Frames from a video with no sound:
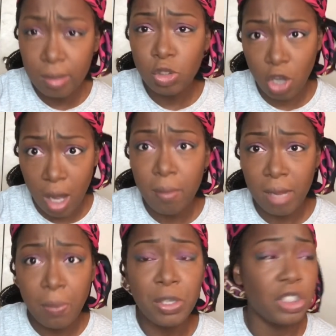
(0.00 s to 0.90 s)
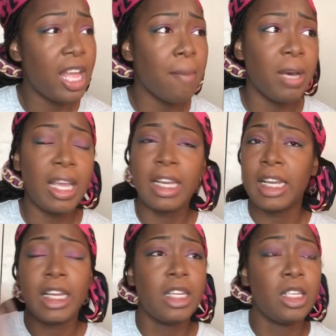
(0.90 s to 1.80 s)
Trump, may push that button, and
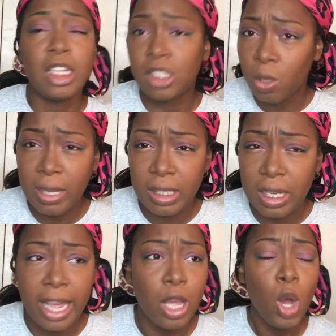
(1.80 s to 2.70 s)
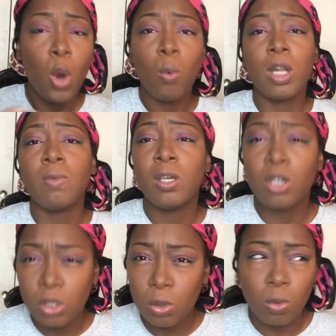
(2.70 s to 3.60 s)
then there's no internet. What are we going
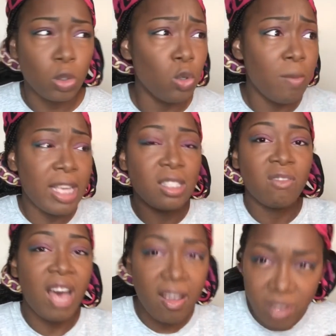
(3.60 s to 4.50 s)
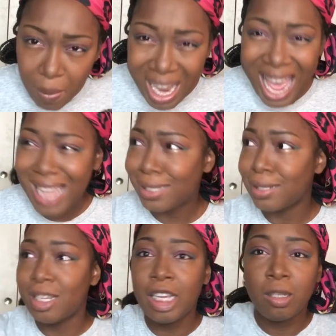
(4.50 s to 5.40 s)
to do? You may survive the blast,
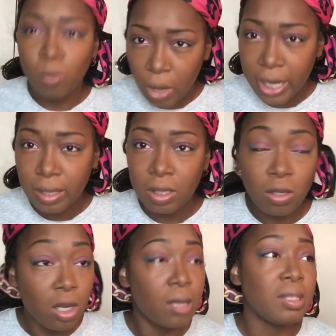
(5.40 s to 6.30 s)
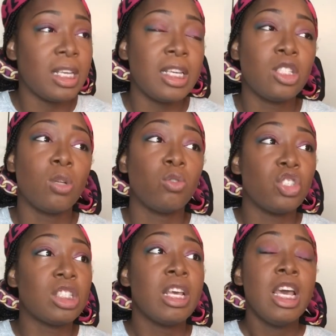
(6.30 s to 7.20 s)
and then what? You know what I'm saying? So
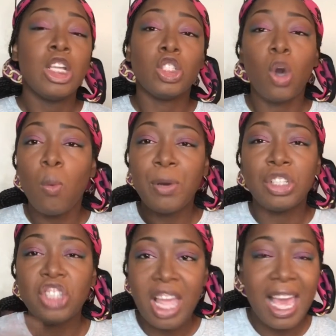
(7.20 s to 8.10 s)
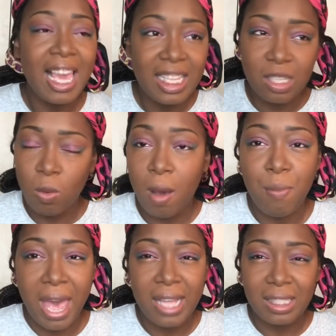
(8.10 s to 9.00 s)
just don't put your eggs in one
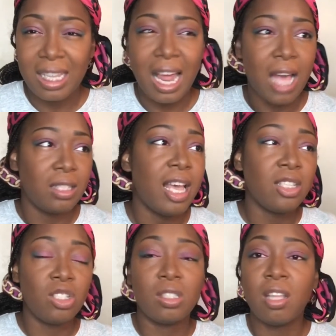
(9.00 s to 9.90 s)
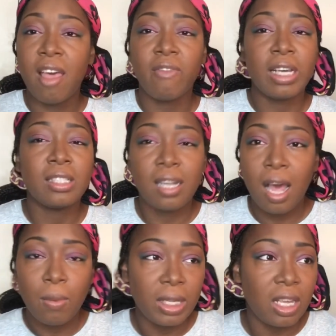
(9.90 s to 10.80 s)
basket. That's just the advice that
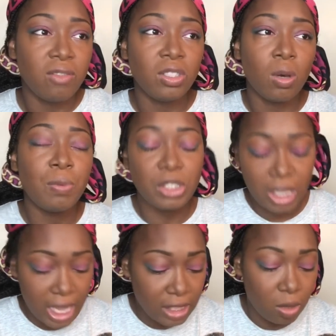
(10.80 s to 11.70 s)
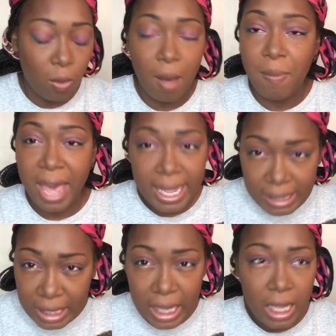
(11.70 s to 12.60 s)
I would give. Don't put your eggs in one
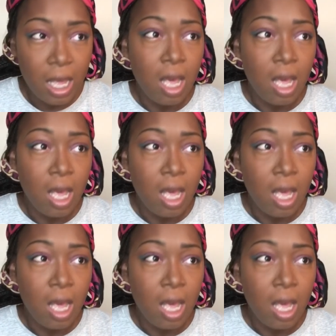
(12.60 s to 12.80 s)
basket.